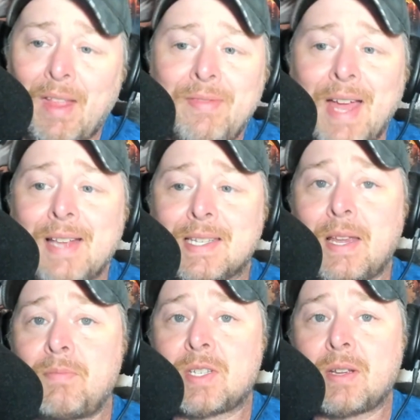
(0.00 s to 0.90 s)
That
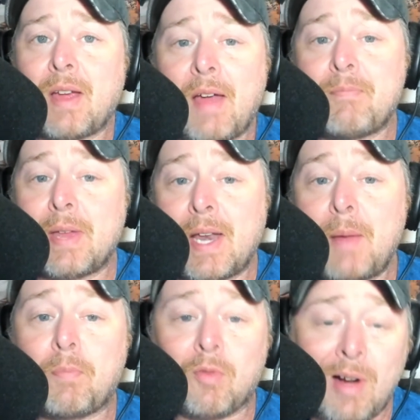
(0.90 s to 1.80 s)
seems to have been a
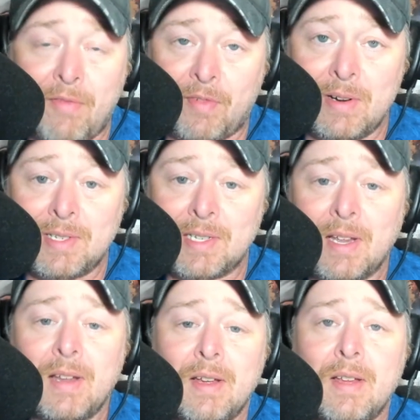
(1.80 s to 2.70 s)
preference
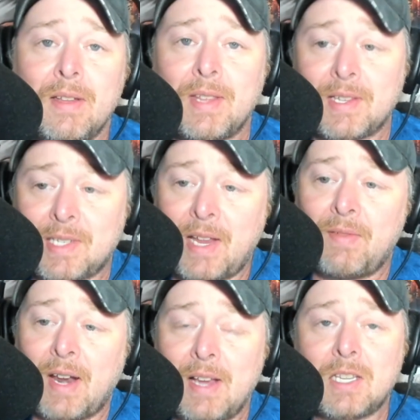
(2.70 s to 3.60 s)
that Stephen A.